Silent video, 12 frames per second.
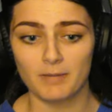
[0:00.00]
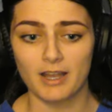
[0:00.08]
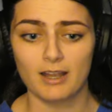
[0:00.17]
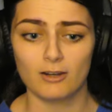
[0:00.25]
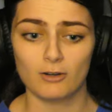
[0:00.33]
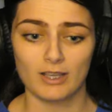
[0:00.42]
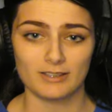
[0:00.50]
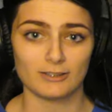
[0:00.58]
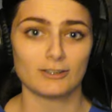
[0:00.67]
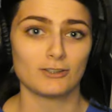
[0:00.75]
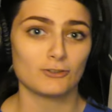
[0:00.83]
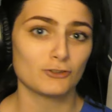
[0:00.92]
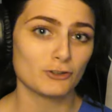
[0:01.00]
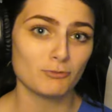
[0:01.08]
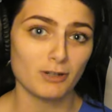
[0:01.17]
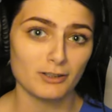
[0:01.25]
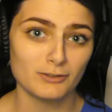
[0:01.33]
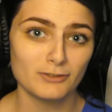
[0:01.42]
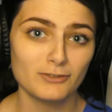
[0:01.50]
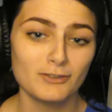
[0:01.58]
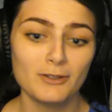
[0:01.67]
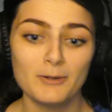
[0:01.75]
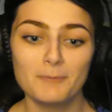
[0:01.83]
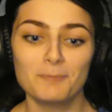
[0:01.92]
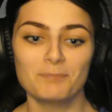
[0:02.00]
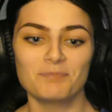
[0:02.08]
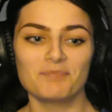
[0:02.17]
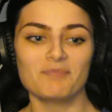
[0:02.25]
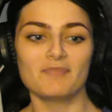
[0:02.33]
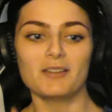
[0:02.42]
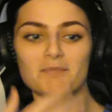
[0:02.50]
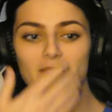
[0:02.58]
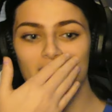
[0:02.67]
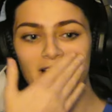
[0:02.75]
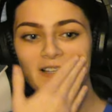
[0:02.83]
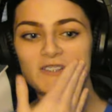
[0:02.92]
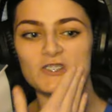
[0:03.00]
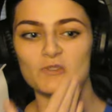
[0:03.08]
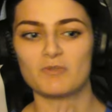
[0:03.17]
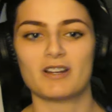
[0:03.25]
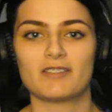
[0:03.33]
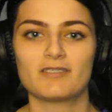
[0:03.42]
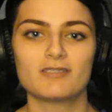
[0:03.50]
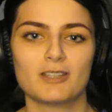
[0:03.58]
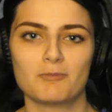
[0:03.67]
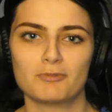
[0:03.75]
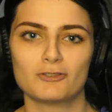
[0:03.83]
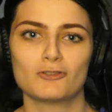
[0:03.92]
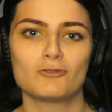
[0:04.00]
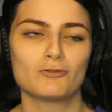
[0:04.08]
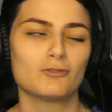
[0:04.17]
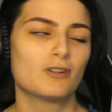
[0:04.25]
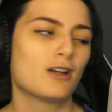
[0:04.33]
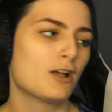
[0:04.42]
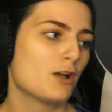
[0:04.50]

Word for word: by how hesitant she was. But like, I swear this episode